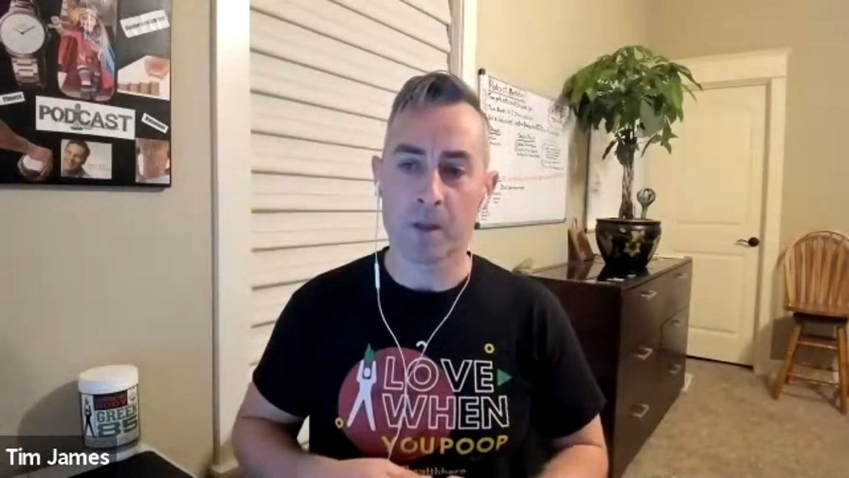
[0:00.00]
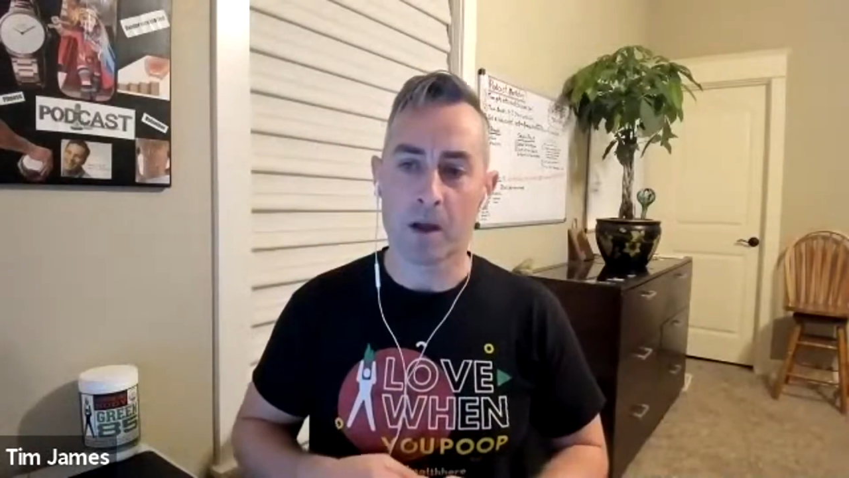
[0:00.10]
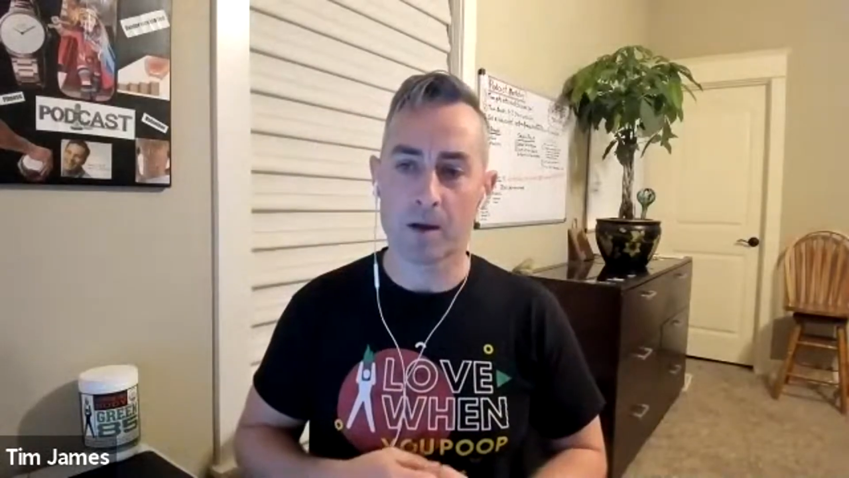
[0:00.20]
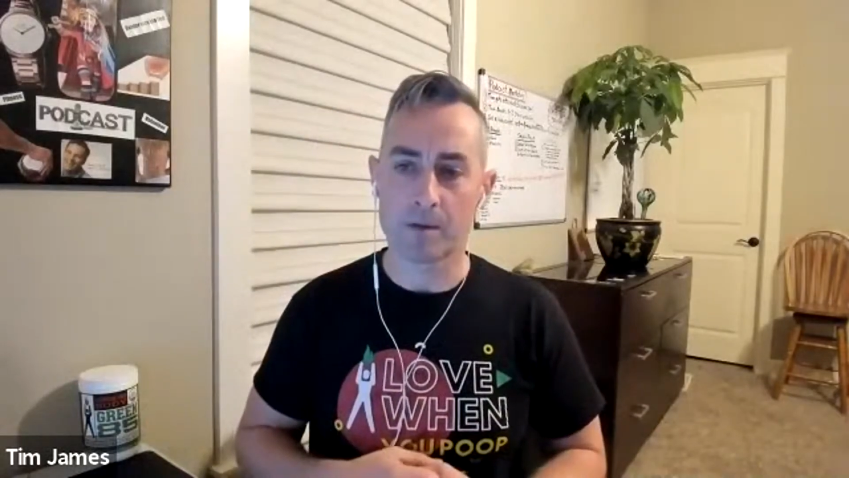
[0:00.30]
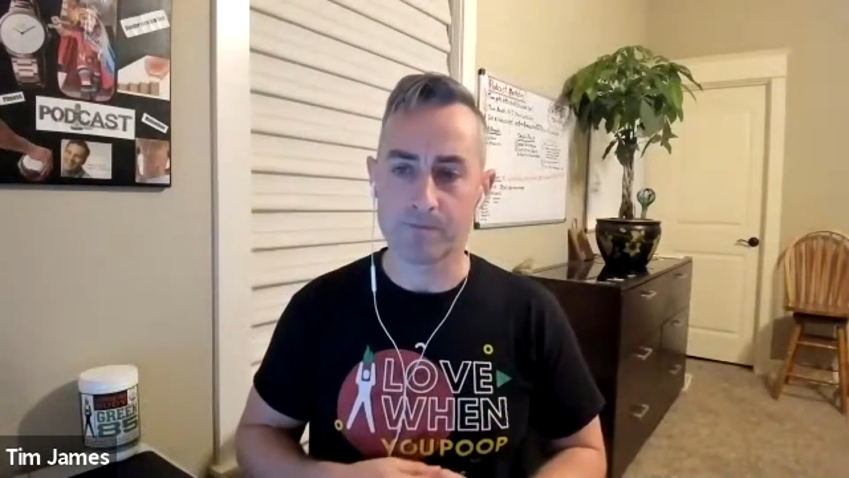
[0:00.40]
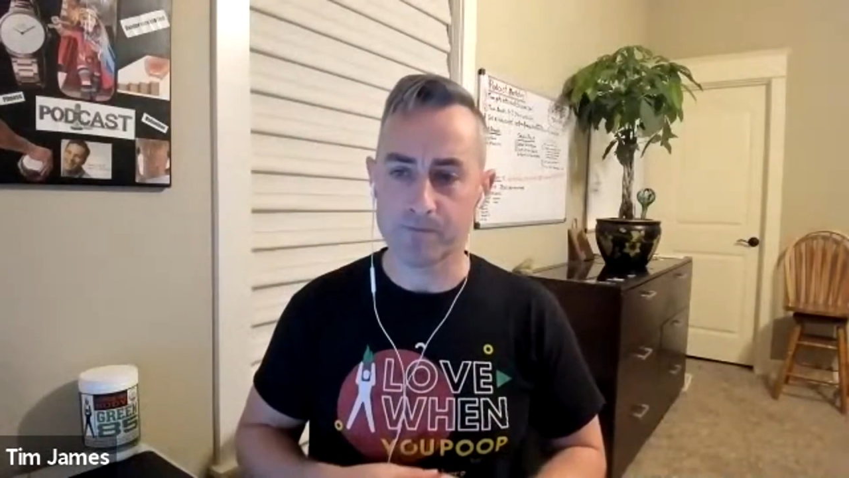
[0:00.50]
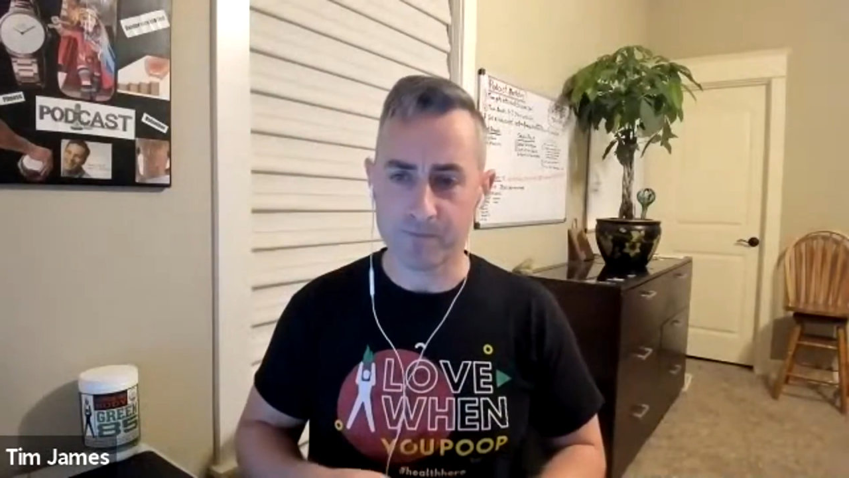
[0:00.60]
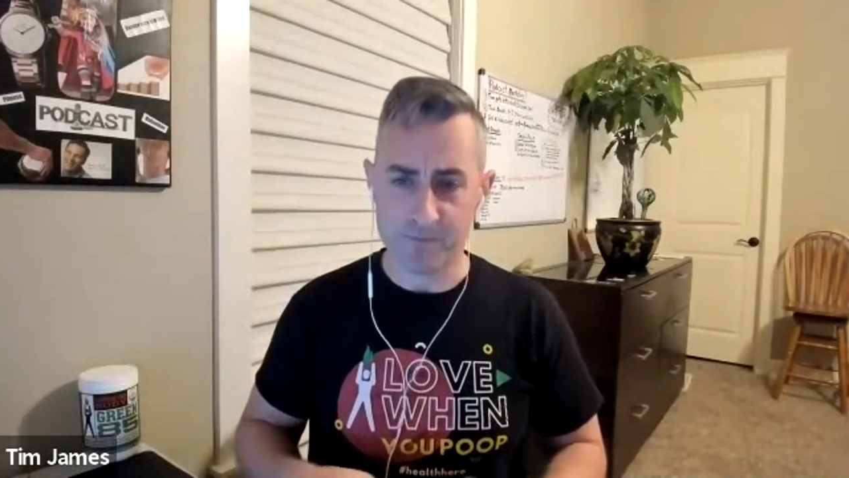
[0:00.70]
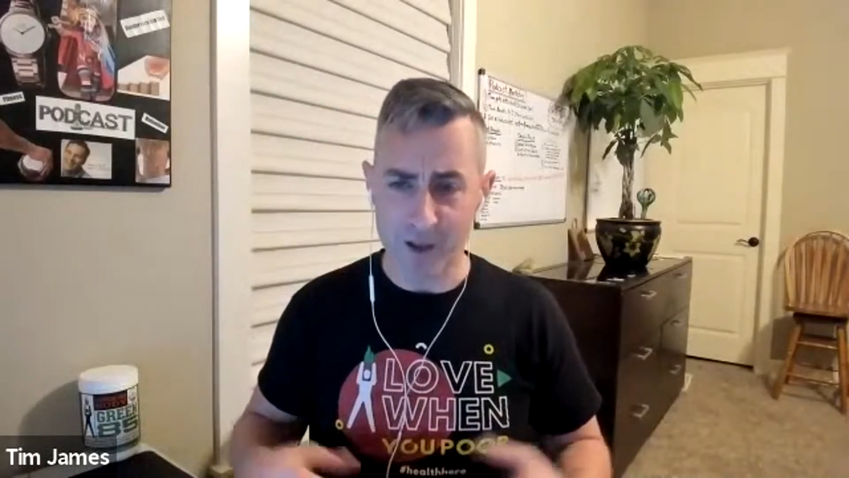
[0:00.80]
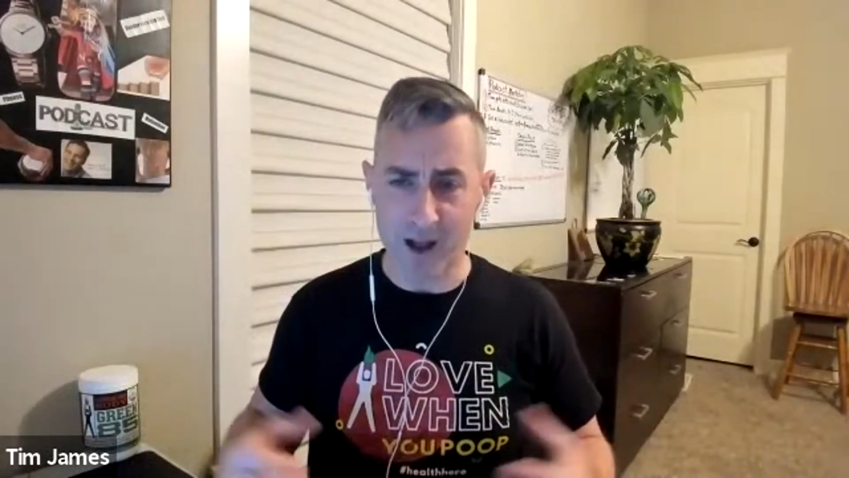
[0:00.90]

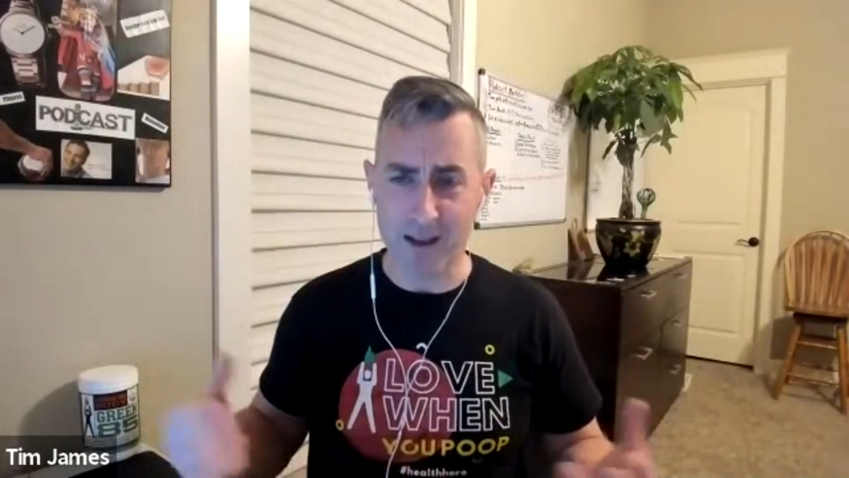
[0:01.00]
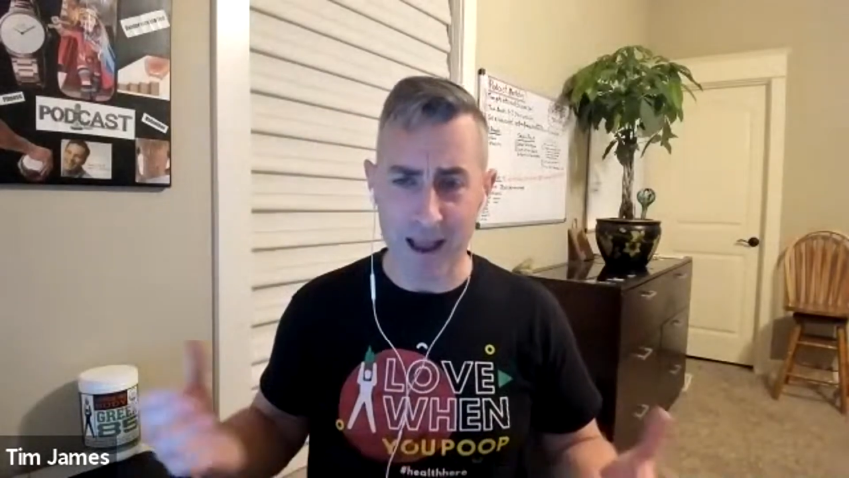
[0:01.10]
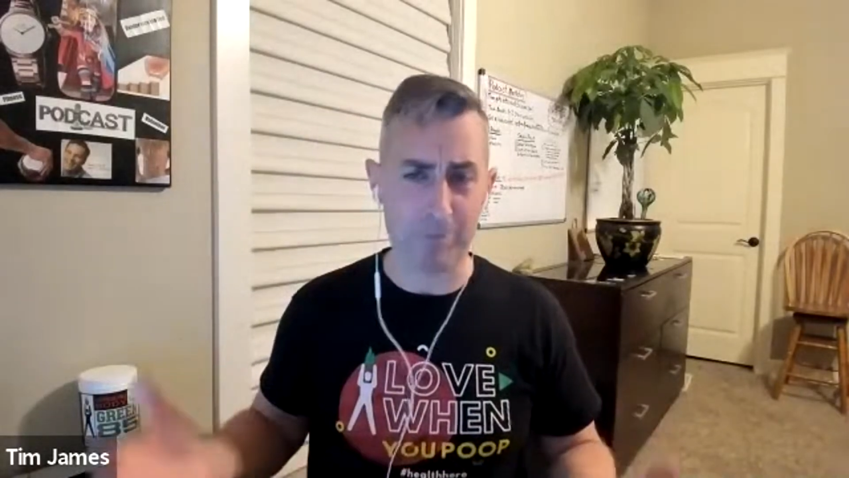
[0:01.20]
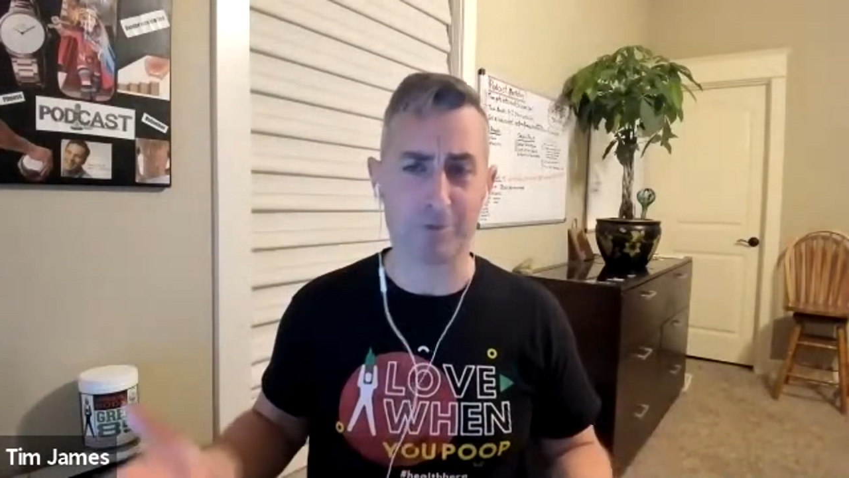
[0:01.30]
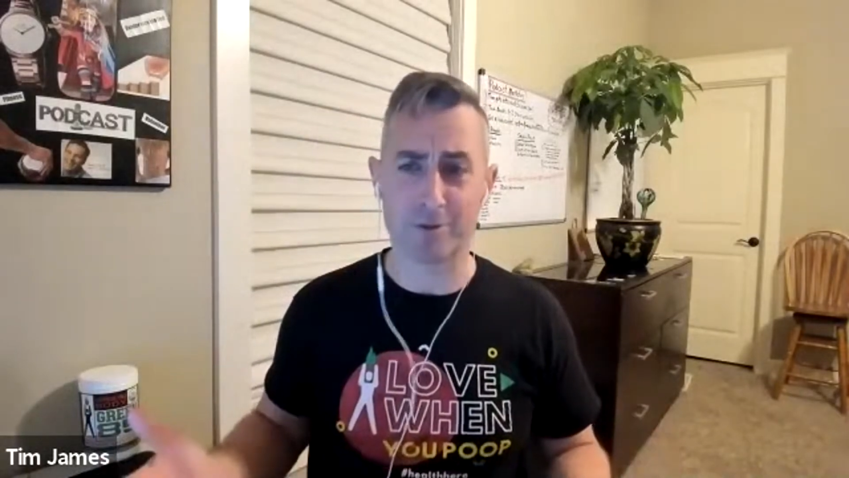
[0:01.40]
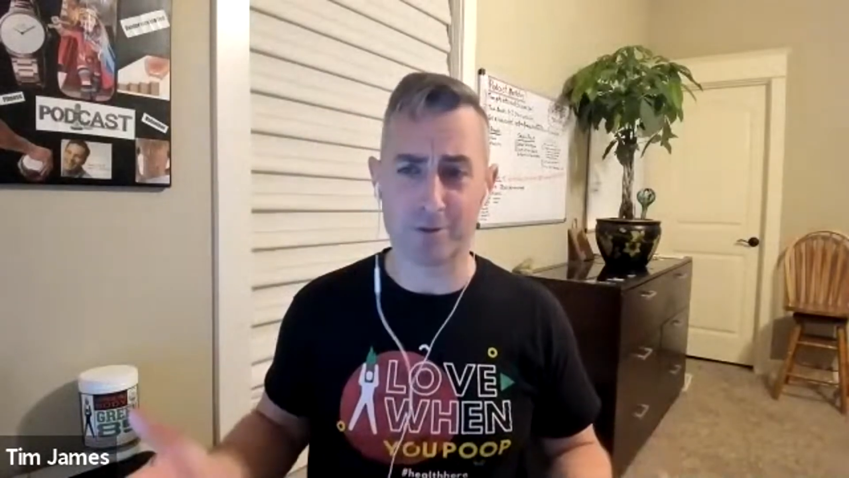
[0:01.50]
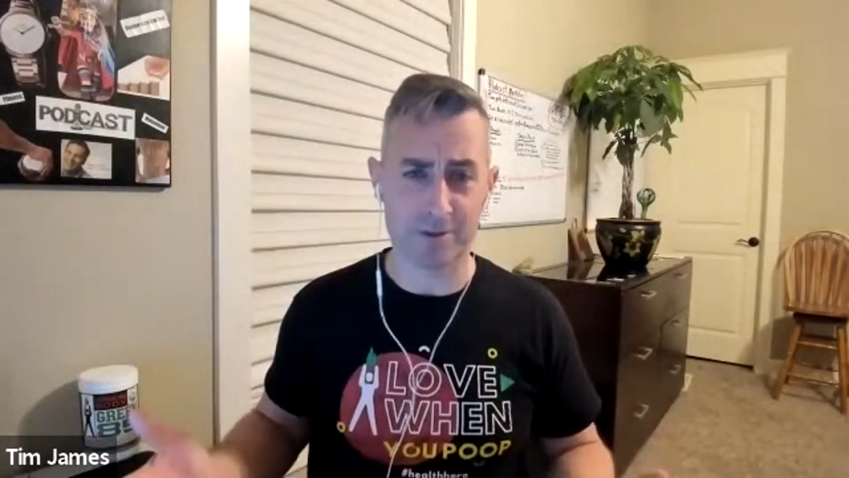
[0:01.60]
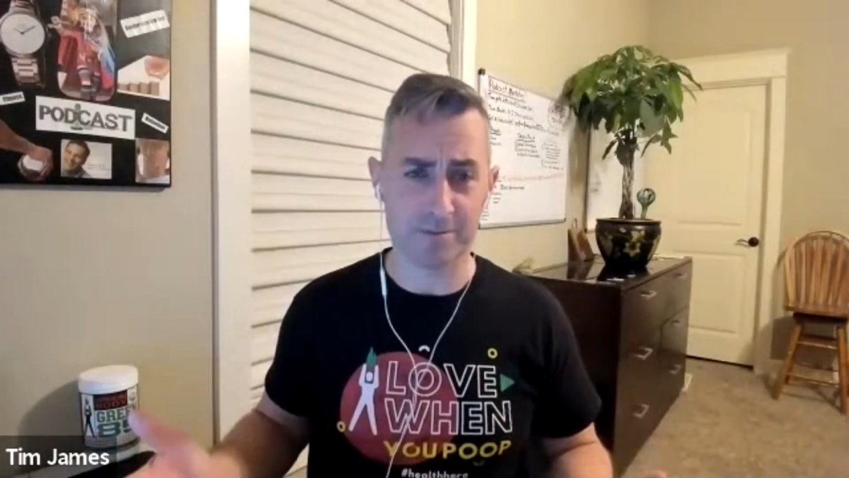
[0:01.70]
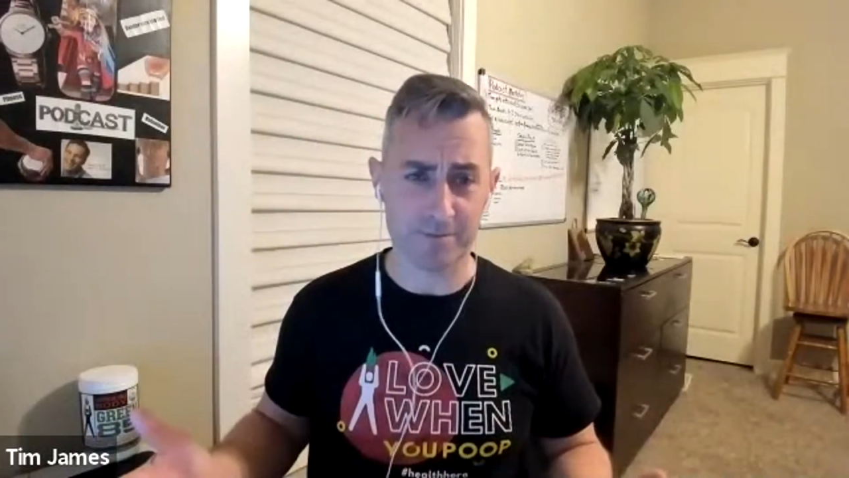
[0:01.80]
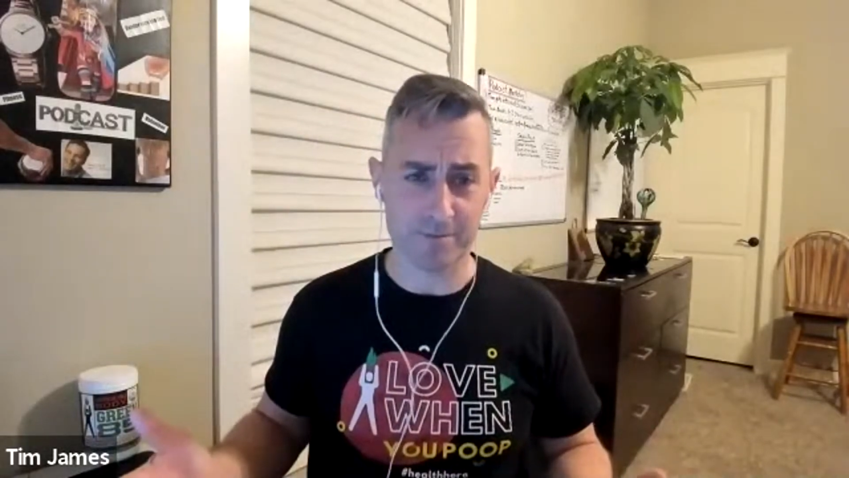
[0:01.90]
not apple juice,